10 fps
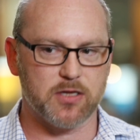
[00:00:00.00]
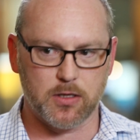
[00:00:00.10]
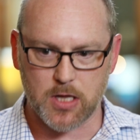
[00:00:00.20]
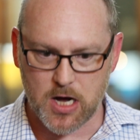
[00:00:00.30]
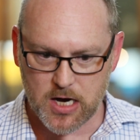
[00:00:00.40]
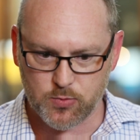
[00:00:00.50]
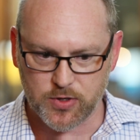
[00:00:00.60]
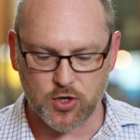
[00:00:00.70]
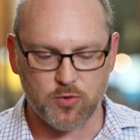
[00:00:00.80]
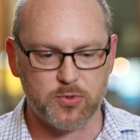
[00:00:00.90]
it's aligned
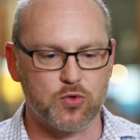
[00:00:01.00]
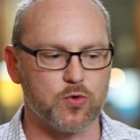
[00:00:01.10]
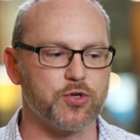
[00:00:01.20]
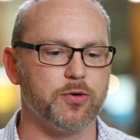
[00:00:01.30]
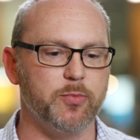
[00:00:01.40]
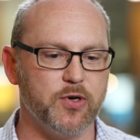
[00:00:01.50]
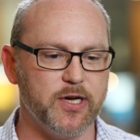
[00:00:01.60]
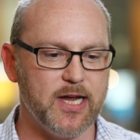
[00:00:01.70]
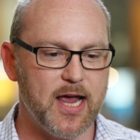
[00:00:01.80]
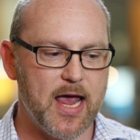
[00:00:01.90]
with the open source community,